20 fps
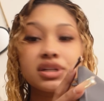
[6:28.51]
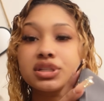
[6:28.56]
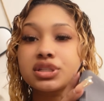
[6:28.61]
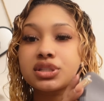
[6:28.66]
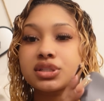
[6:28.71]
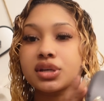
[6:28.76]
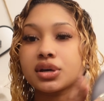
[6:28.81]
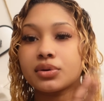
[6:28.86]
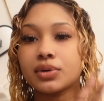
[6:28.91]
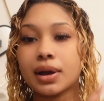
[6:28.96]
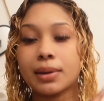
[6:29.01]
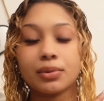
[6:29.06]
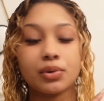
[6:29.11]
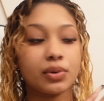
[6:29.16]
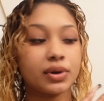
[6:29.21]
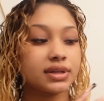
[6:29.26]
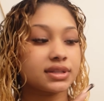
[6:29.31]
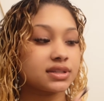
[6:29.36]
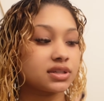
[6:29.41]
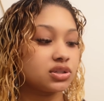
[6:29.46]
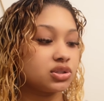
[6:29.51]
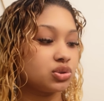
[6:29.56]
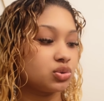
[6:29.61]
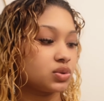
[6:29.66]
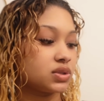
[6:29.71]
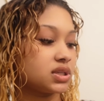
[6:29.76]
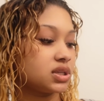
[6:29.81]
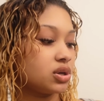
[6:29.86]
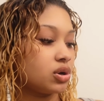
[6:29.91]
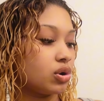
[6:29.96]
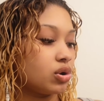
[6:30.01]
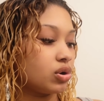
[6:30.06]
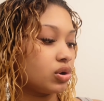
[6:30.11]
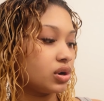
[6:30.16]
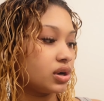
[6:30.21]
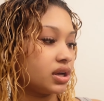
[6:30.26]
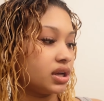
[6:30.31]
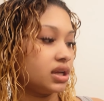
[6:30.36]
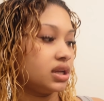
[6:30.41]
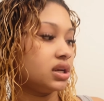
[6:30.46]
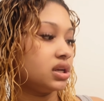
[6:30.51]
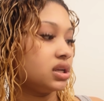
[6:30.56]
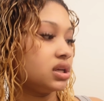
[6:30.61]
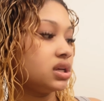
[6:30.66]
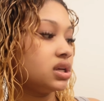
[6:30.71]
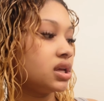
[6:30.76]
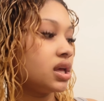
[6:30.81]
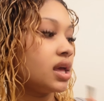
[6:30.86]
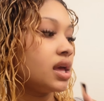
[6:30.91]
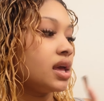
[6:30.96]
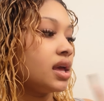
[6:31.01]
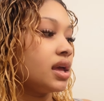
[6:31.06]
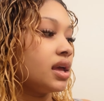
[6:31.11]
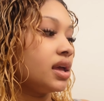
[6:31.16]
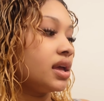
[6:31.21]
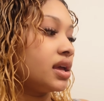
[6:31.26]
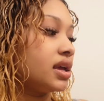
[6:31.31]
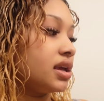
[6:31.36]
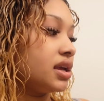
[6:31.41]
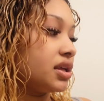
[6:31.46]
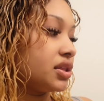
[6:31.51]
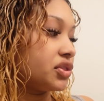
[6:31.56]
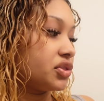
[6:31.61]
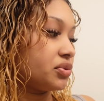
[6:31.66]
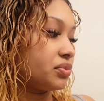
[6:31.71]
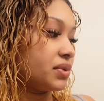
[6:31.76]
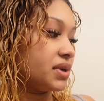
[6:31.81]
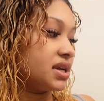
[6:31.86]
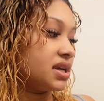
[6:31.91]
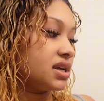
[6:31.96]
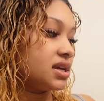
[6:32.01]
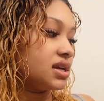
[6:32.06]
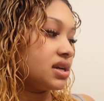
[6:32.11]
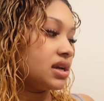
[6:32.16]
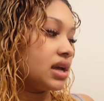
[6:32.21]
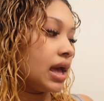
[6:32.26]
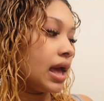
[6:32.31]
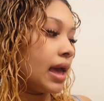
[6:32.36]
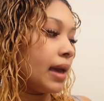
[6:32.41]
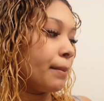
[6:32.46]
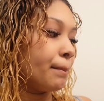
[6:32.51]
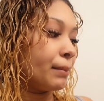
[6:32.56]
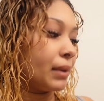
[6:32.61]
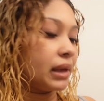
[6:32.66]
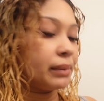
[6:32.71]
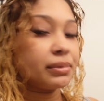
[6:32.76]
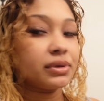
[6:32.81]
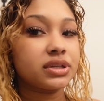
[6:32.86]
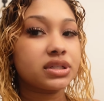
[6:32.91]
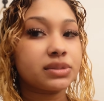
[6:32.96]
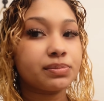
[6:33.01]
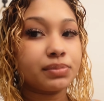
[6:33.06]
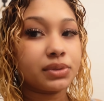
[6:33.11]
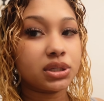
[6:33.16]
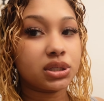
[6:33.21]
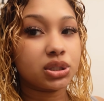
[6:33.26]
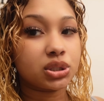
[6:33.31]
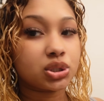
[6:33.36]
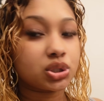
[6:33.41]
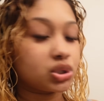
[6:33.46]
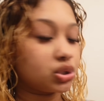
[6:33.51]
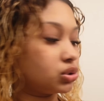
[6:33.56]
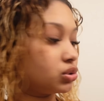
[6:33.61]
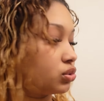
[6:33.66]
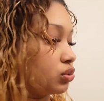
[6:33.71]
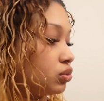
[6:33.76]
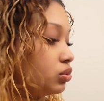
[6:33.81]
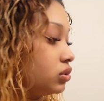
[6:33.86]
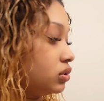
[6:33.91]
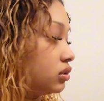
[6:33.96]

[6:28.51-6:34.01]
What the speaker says: So I'm going to use it on heat 3, maybe speed 2.